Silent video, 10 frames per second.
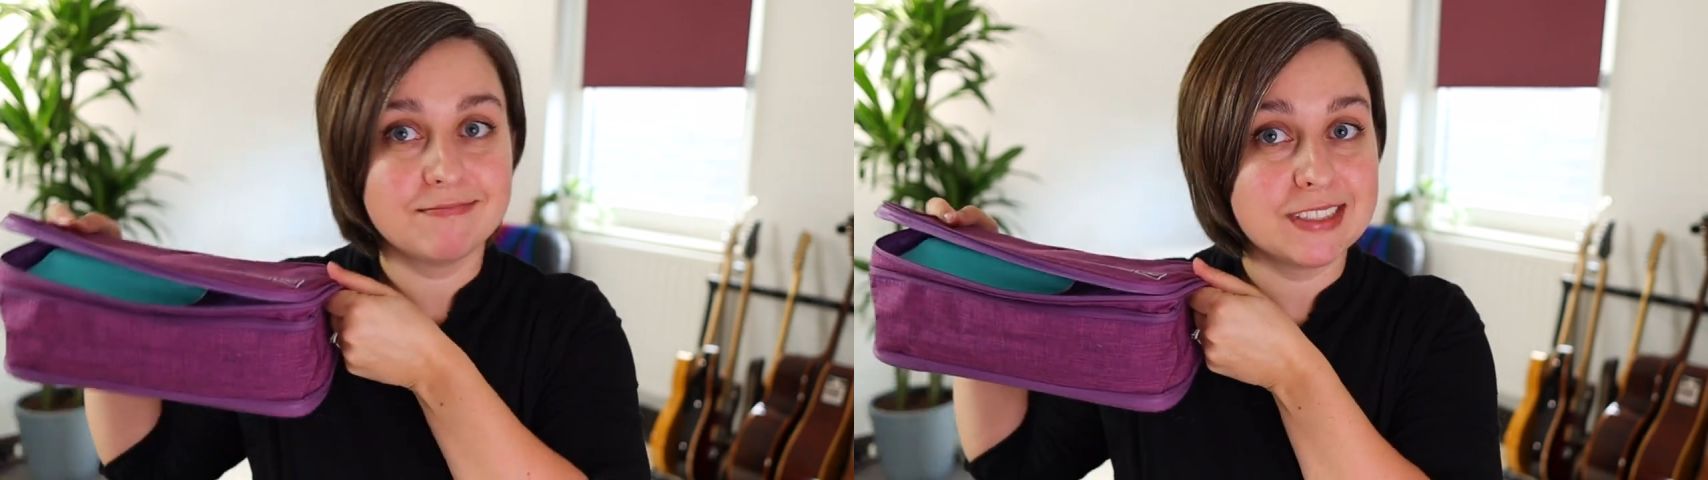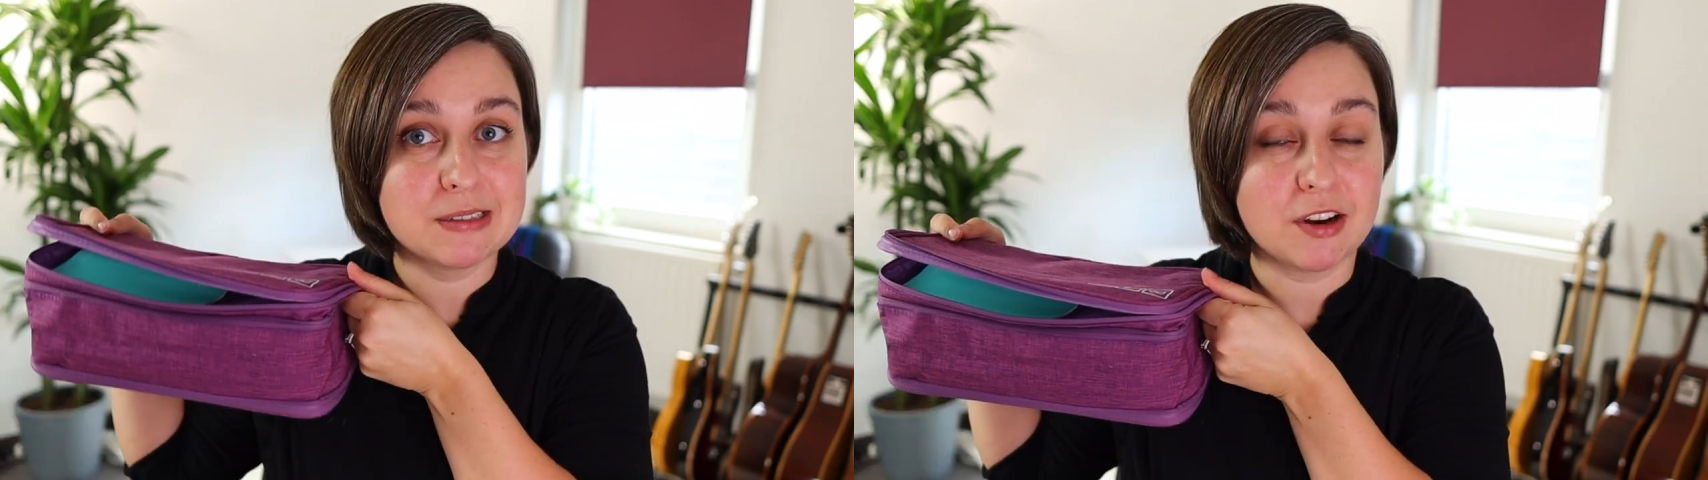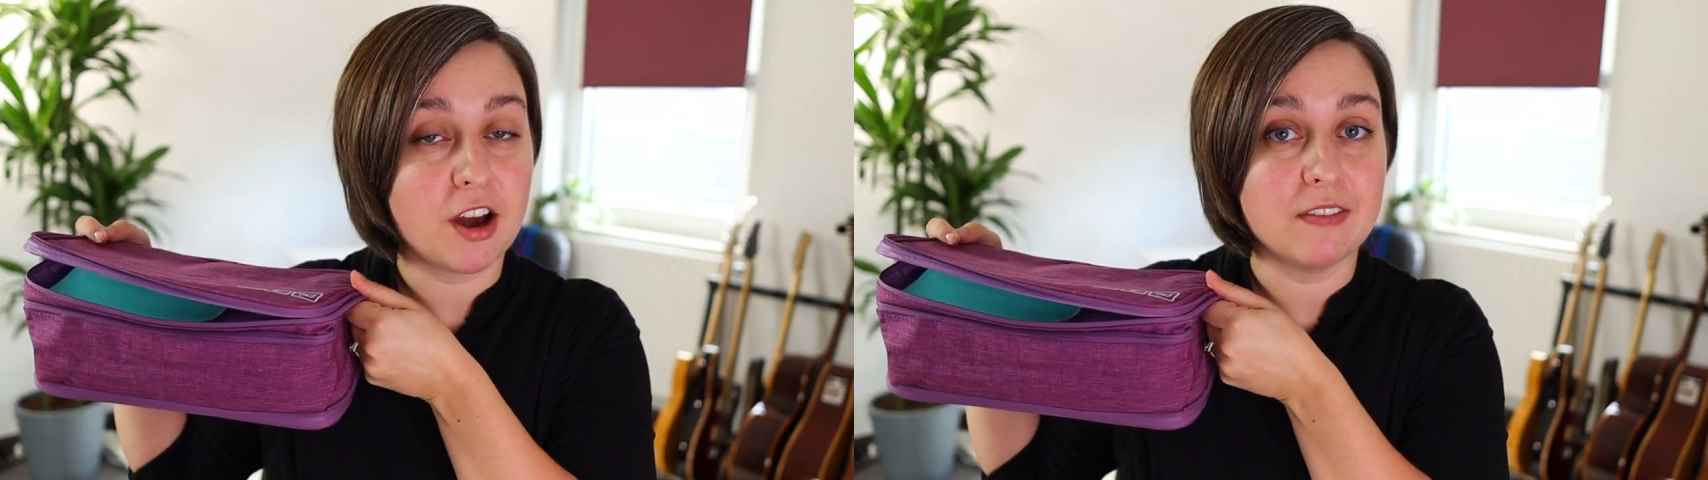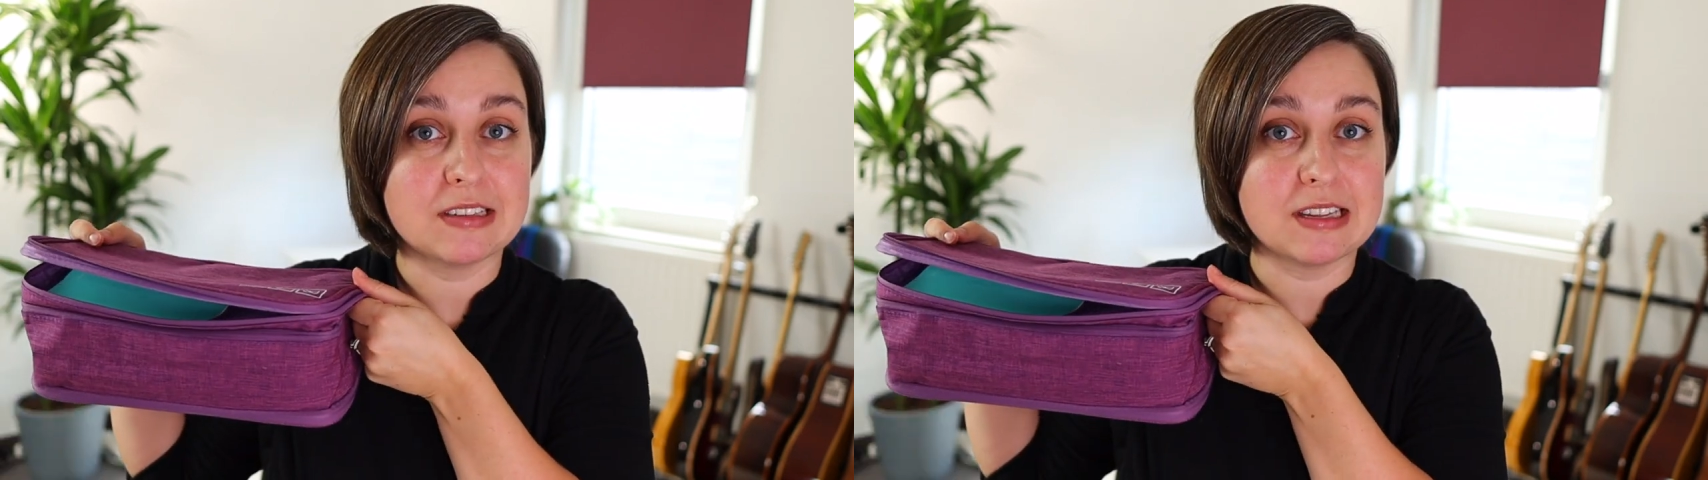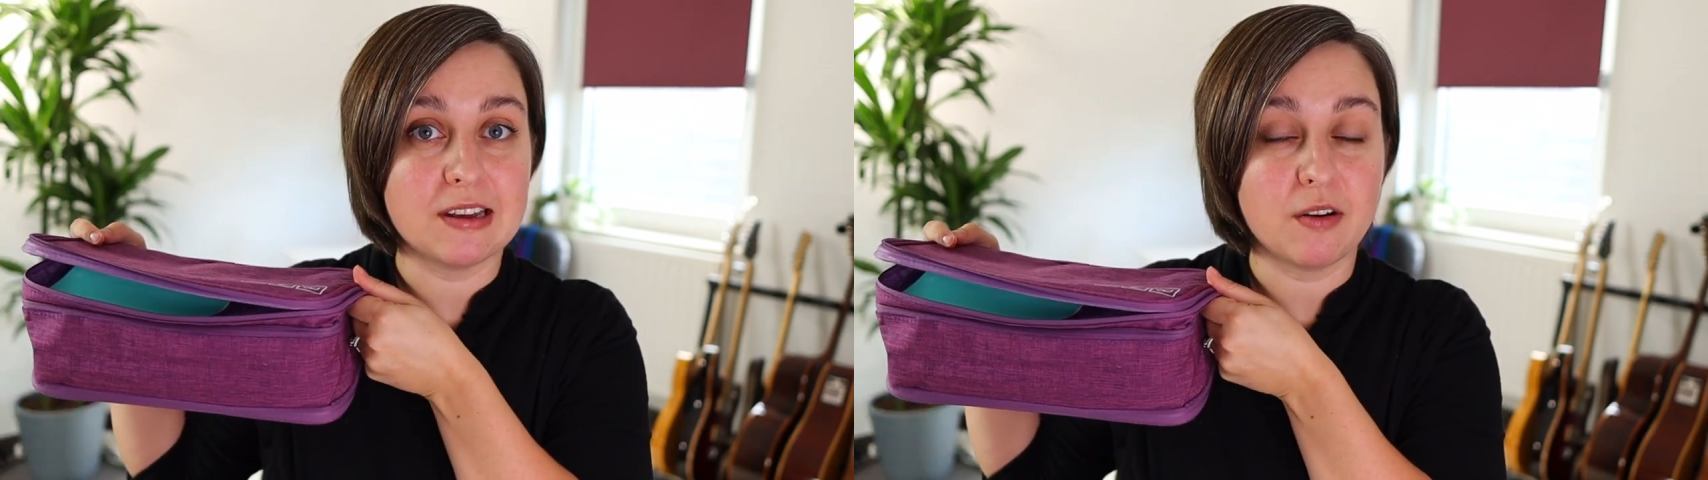This would
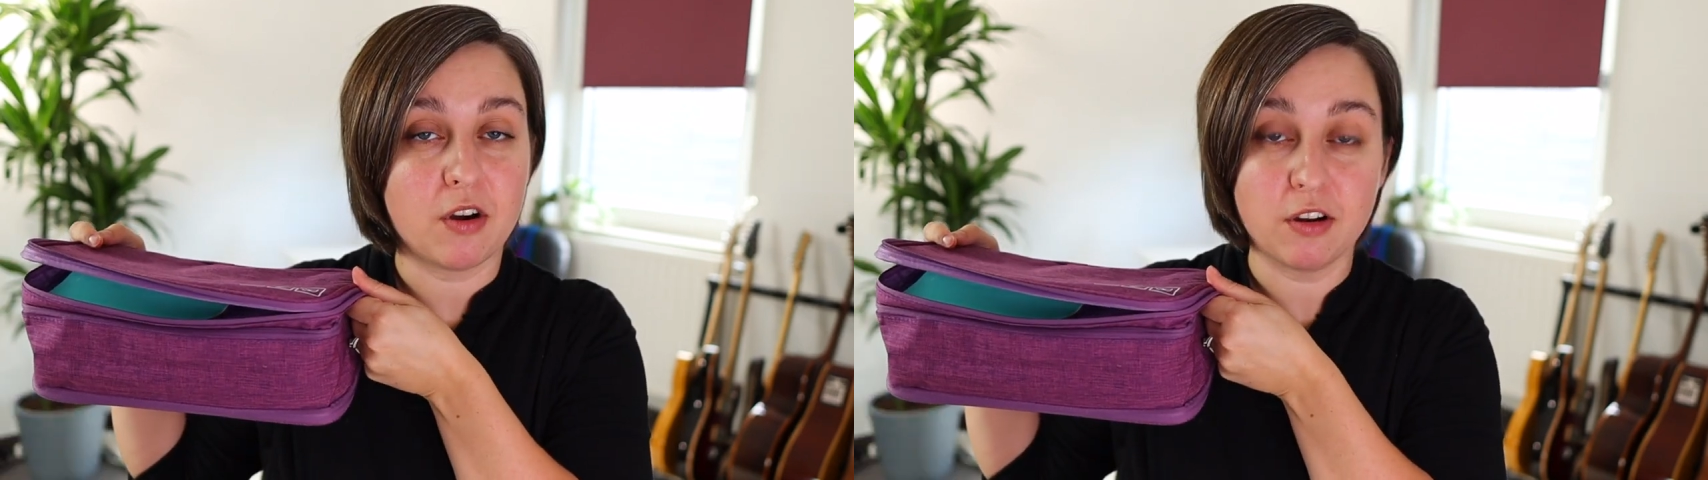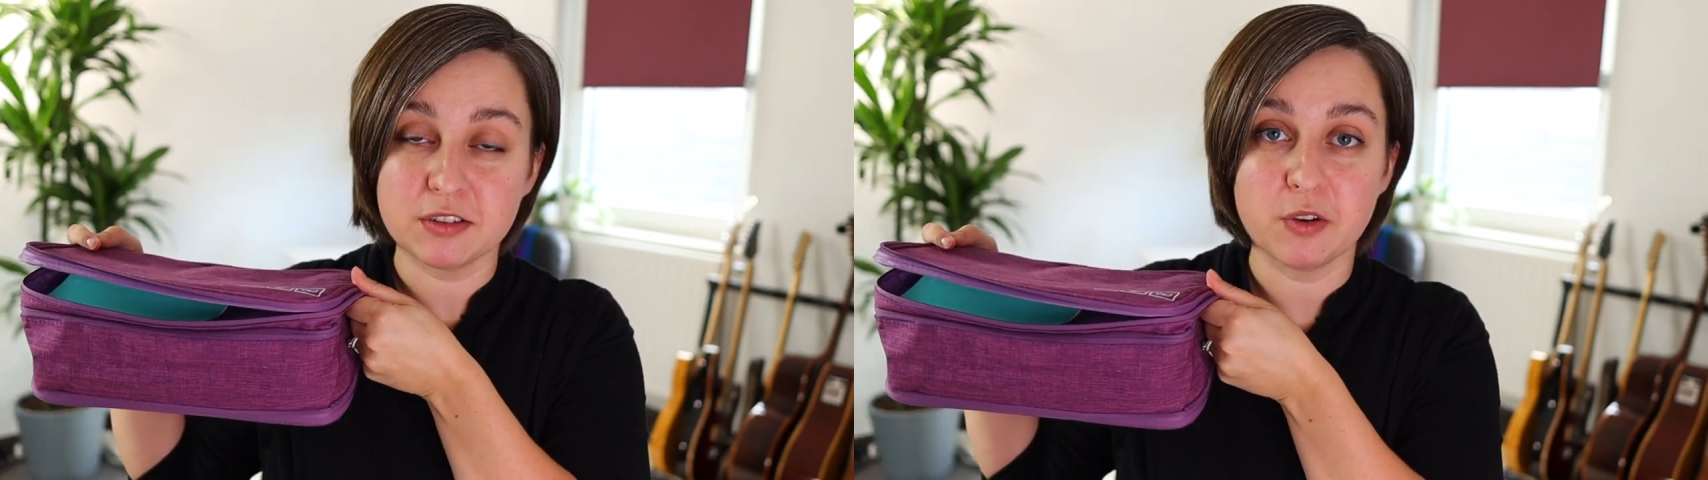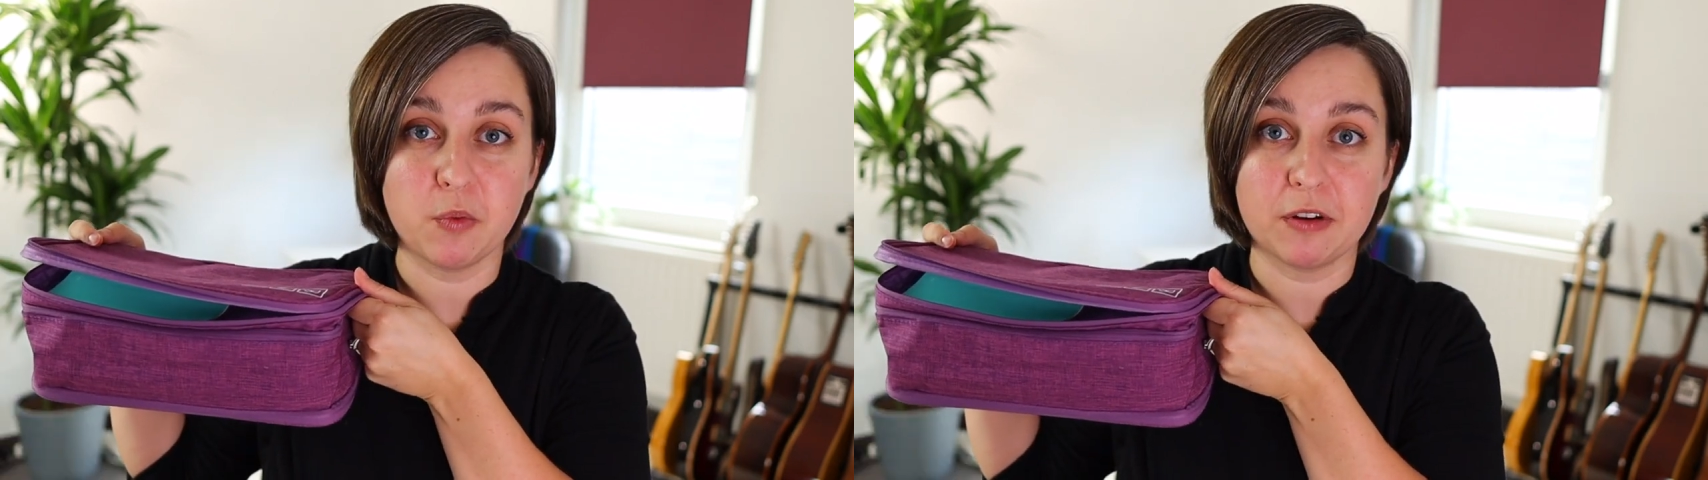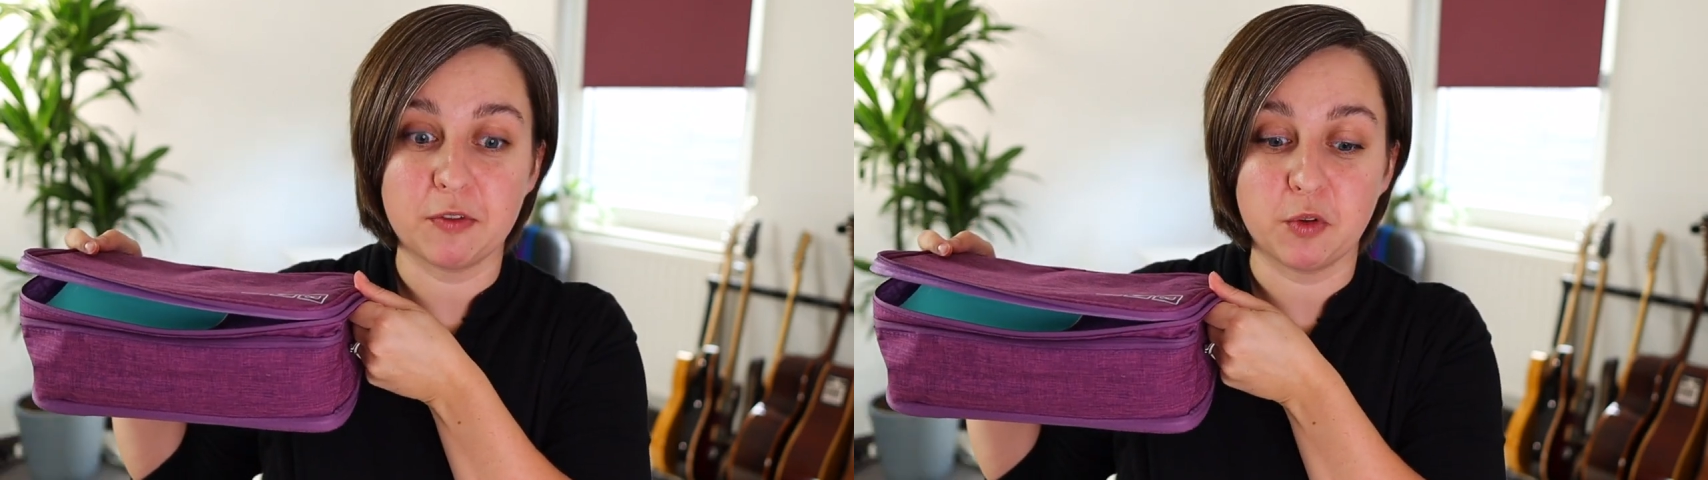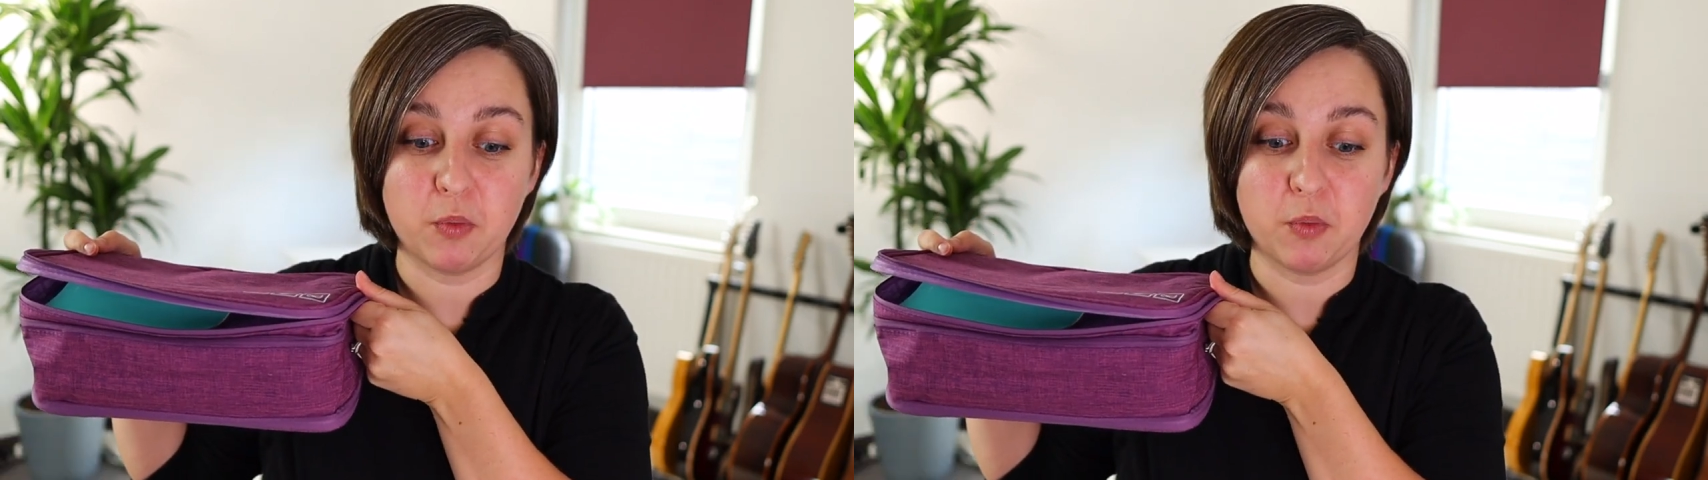obviously also work for the